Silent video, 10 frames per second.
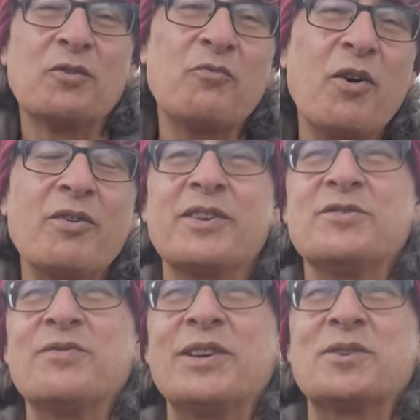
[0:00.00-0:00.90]
The rock
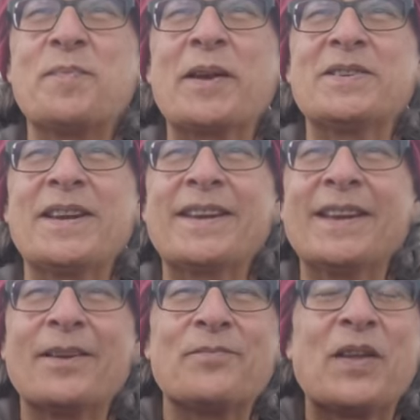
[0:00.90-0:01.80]
is really
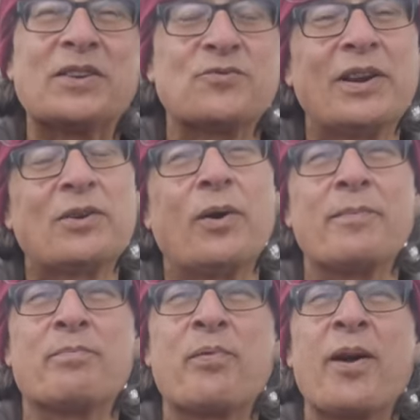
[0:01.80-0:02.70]
spectacular. It's really
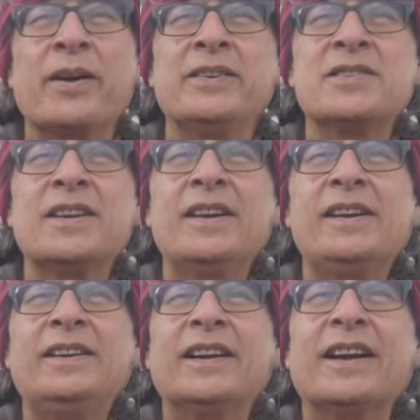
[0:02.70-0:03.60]
quite bright.
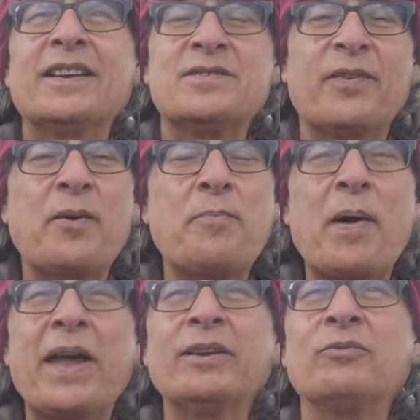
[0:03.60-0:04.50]
Uh, it's a very
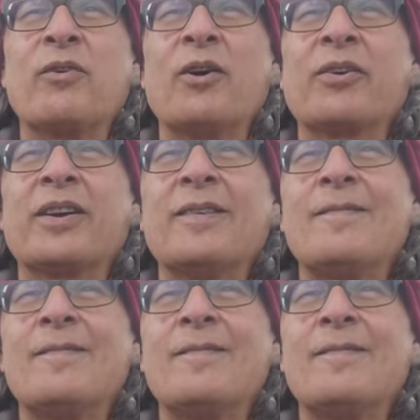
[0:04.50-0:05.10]
pale rock.